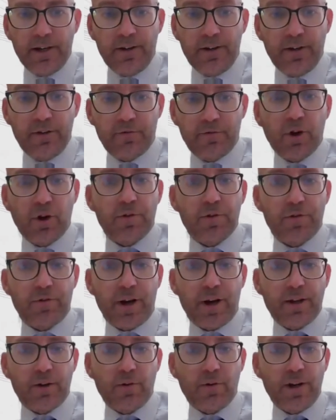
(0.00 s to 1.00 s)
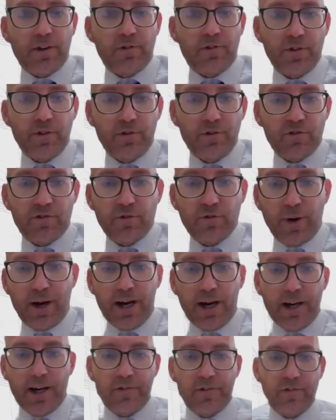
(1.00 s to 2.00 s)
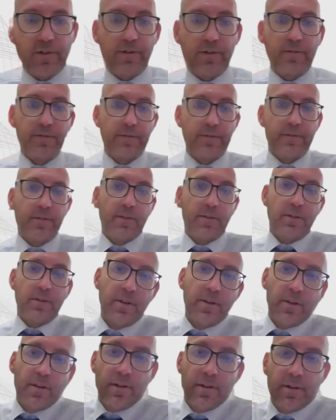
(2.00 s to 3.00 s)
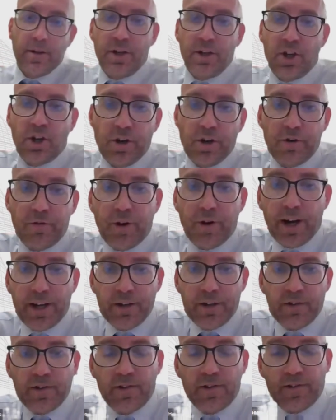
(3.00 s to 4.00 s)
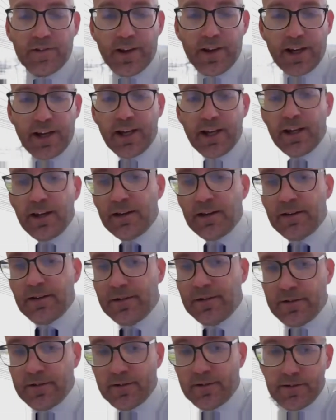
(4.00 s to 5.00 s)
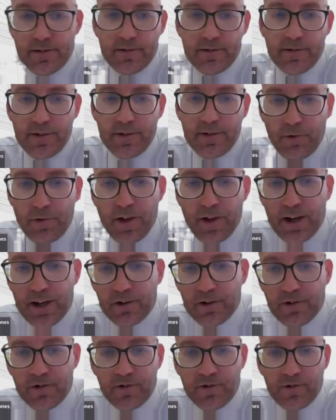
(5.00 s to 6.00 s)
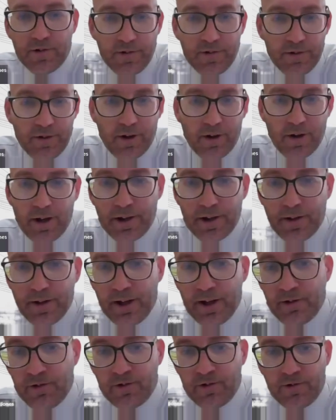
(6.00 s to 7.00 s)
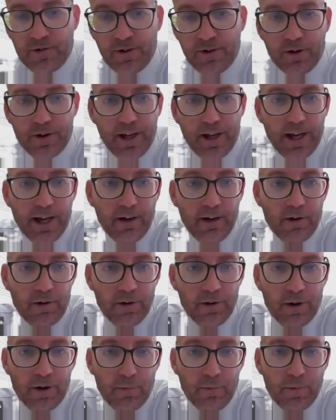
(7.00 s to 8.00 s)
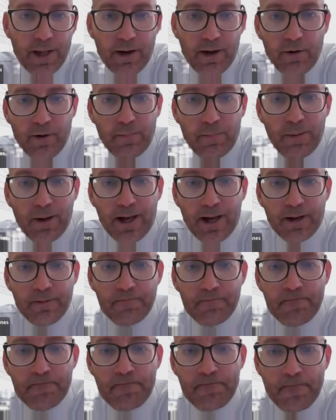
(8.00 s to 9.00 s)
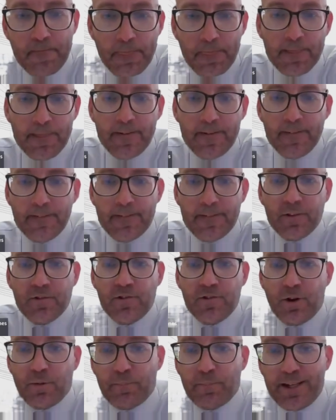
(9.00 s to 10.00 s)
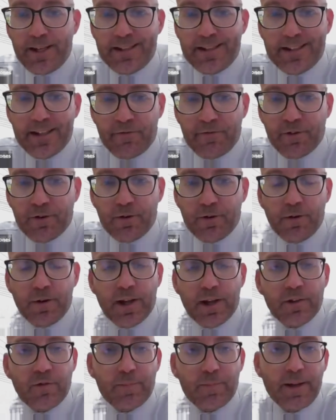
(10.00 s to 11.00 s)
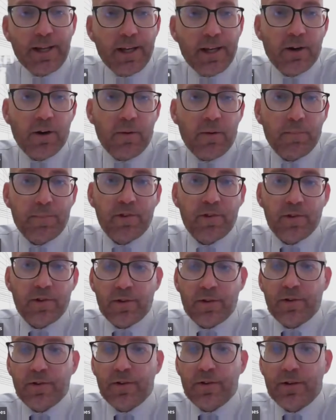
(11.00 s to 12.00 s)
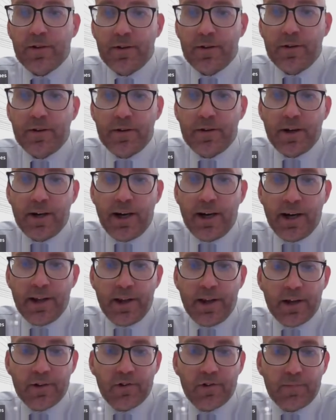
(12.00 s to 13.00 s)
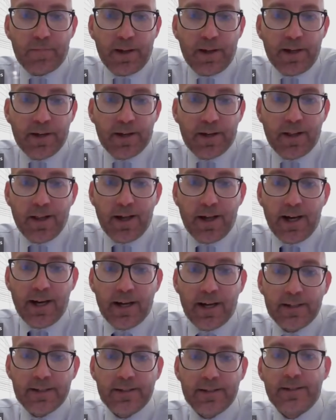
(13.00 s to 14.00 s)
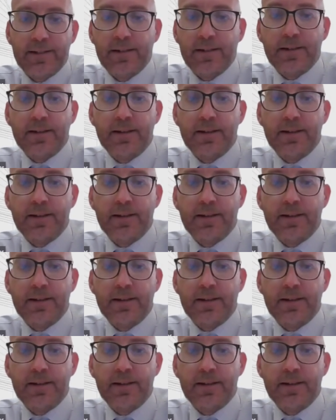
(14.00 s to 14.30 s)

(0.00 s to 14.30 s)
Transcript: And you've got the right questions to ask. And you've got a right to say, no thanks, not like this, not yet, or not without a plan. That's not being difficult, that's being competent, and that's being a clerk.